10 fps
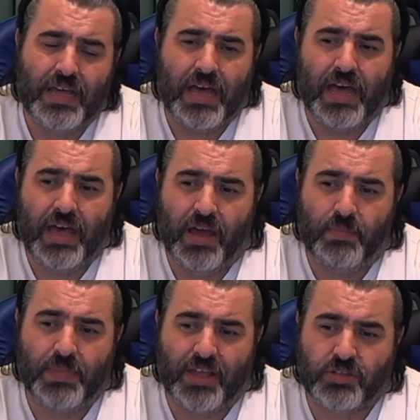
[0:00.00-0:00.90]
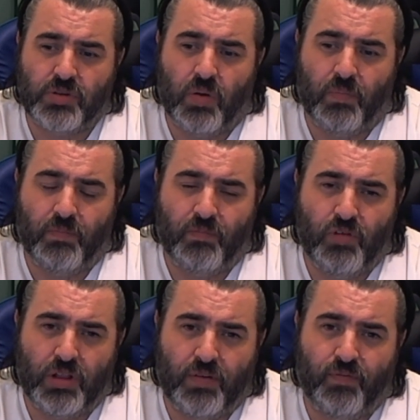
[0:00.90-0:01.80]
That's not
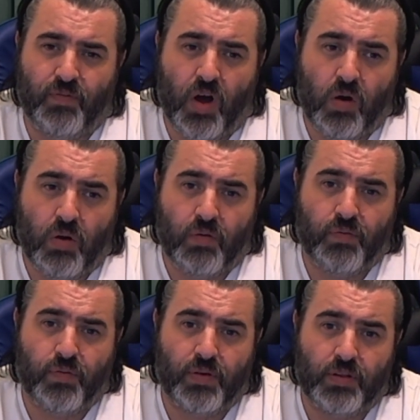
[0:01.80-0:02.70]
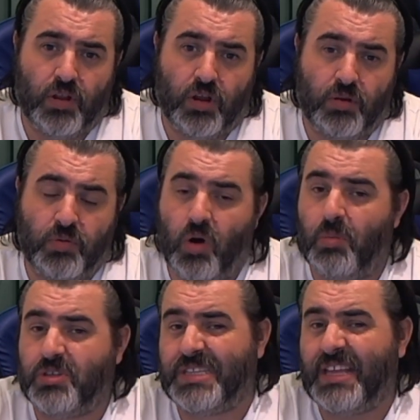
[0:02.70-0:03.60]
really far off
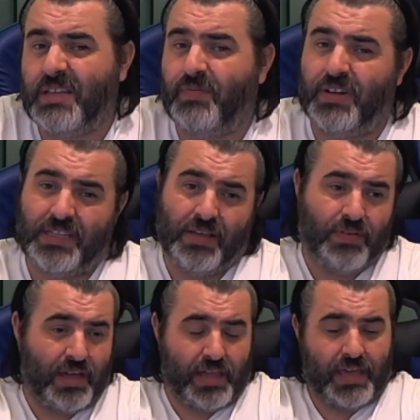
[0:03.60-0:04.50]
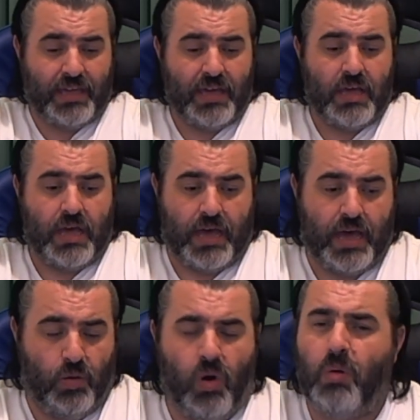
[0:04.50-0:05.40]
normal standard for the DVLA.
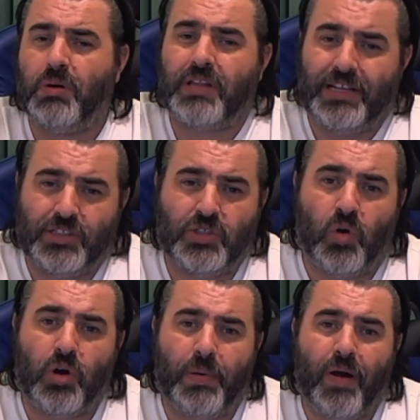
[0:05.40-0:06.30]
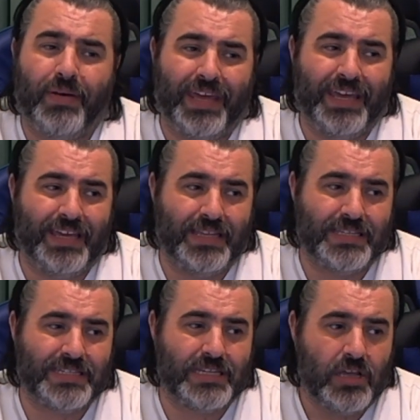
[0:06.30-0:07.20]
What I would like to talk about
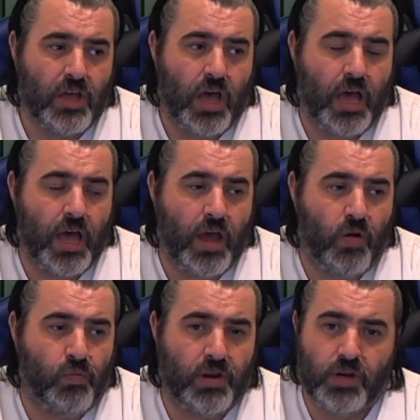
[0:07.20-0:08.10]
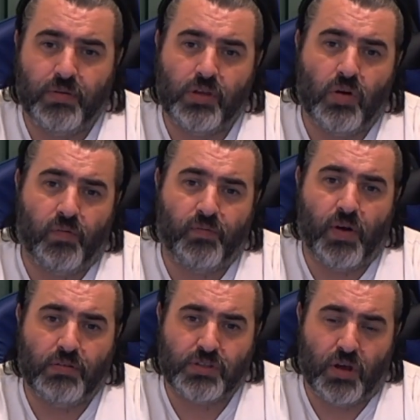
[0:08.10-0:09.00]
is renewing your
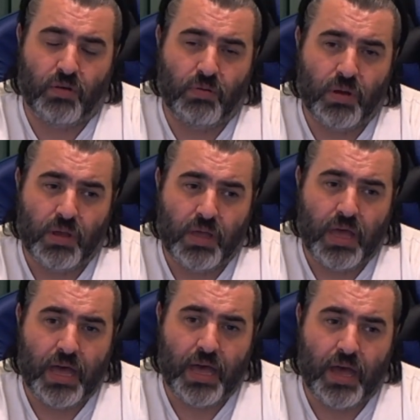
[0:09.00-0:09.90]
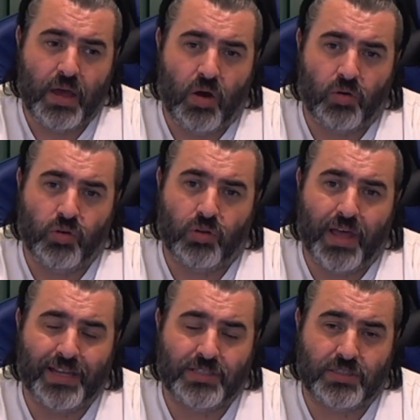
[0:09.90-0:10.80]
photo on your
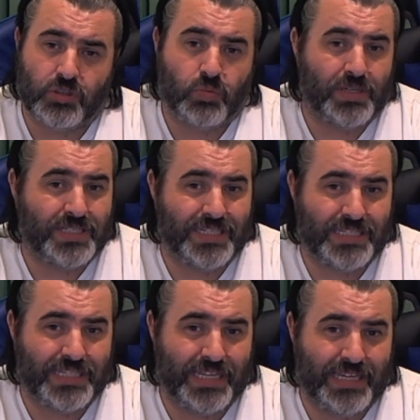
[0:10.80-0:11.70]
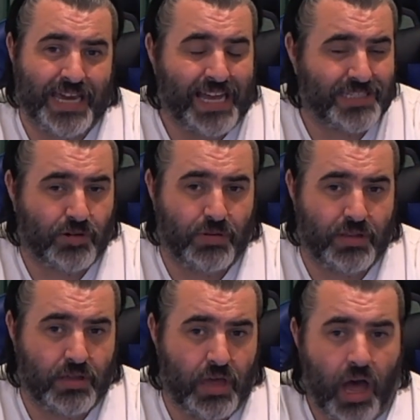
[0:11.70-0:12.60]
license, which is the category
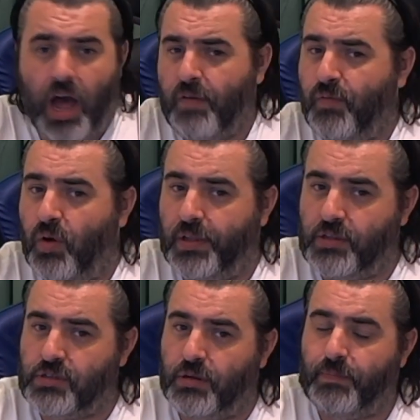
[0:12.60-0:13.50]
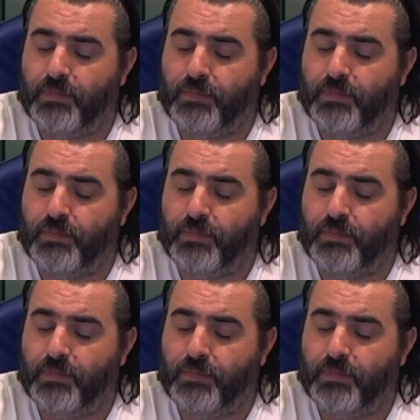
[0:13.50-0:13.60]
that I fall into.